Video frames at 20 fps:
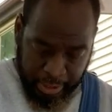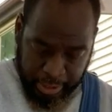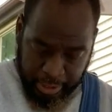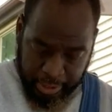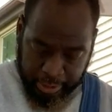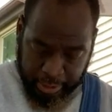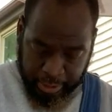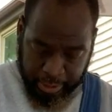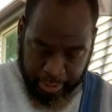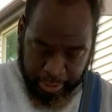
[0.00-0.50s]

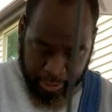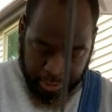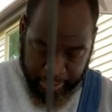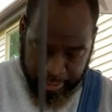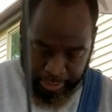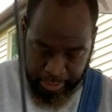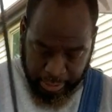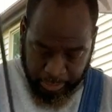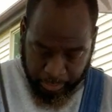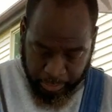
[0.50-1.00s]
And I
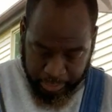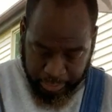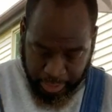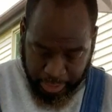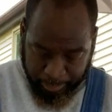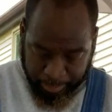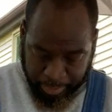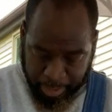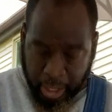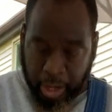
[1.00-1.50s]
want
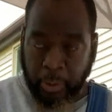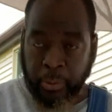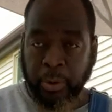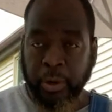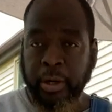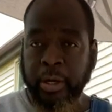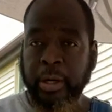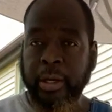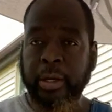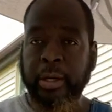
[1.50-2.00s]
that
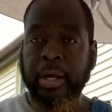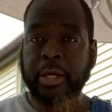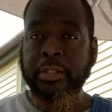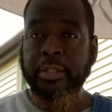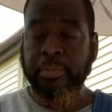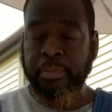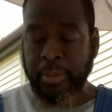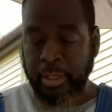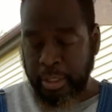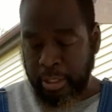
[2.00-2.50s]
power and that
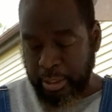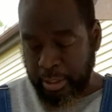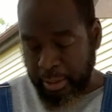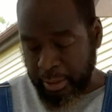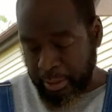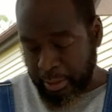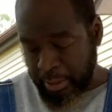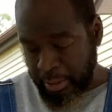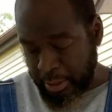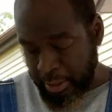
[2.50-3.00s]
speed.
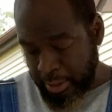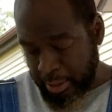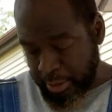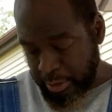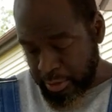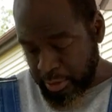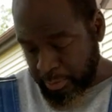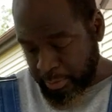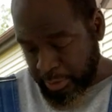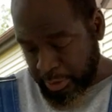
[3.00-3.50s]

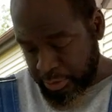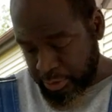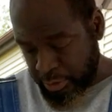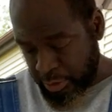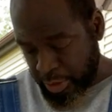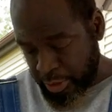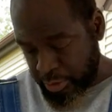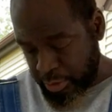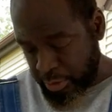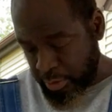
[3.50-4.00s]
So when I
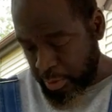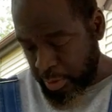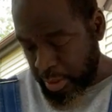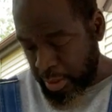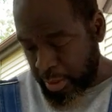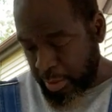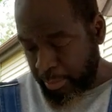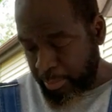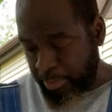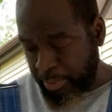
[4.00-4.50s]
start
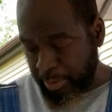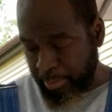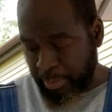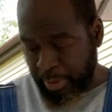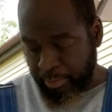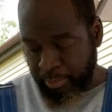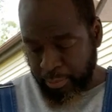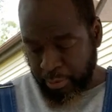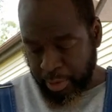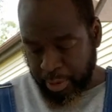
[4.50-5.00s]
to put
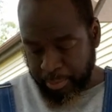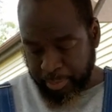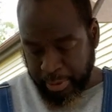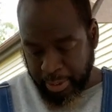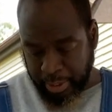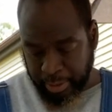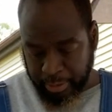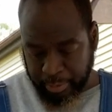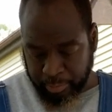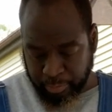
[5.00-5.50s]
my broad
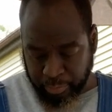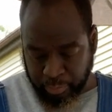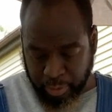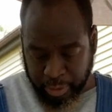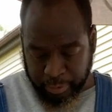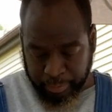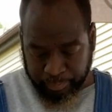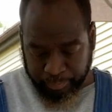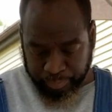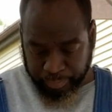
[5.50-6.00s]

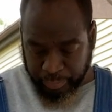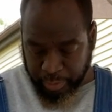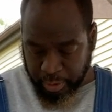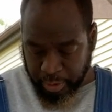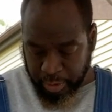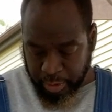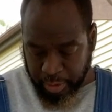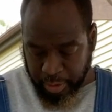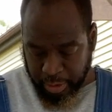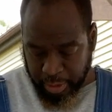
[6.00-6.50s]

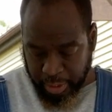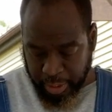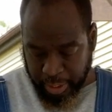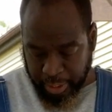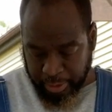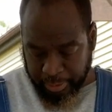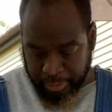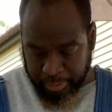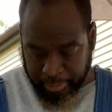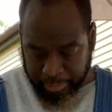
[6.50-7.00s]

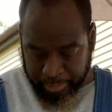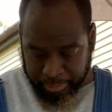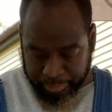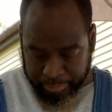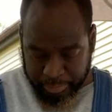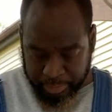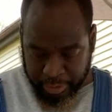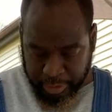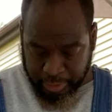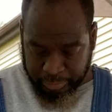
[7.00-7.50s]
head
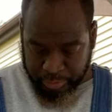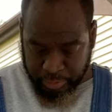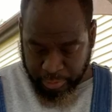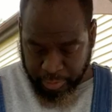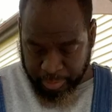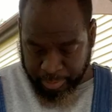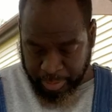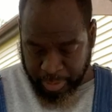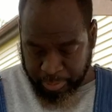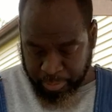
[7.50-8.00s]
tips
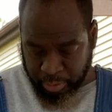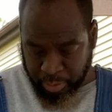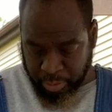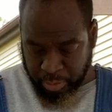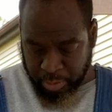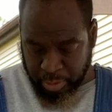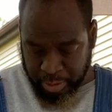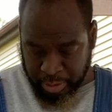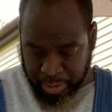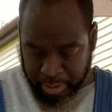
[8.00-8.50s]
on my
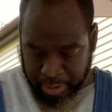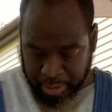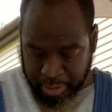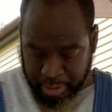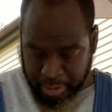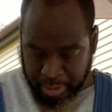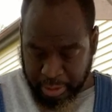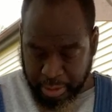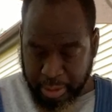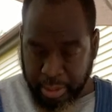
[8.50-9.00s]
bow,
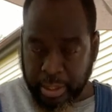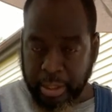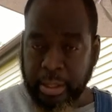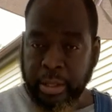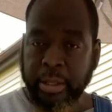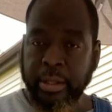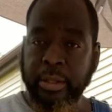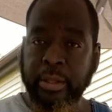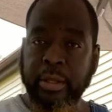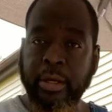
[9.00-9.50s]

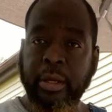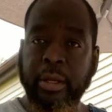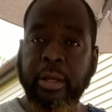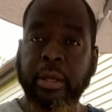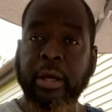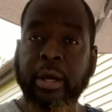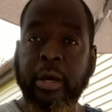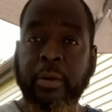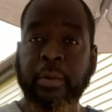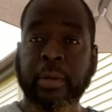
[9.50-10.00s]

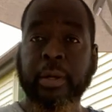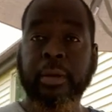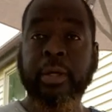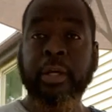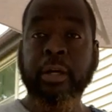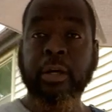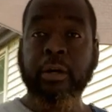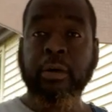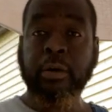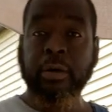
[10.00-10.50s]
then I want to
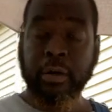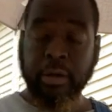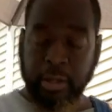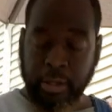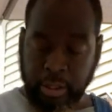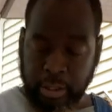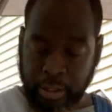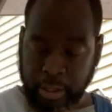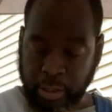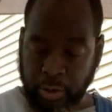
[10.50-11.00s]
kill
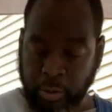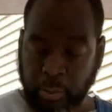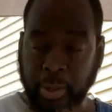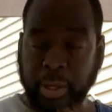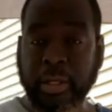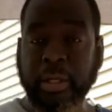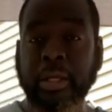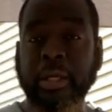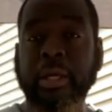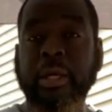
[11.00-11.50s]

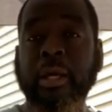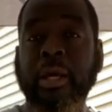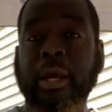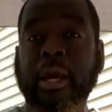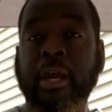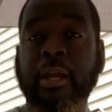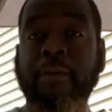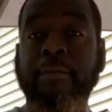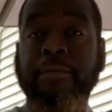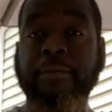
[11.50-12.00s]
quickly
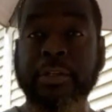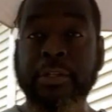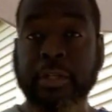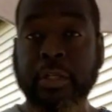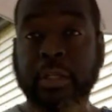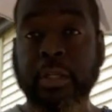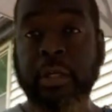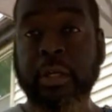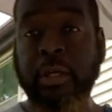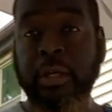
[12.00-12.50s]
and
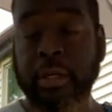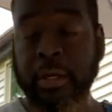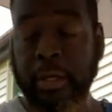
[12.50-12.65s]
efficiently.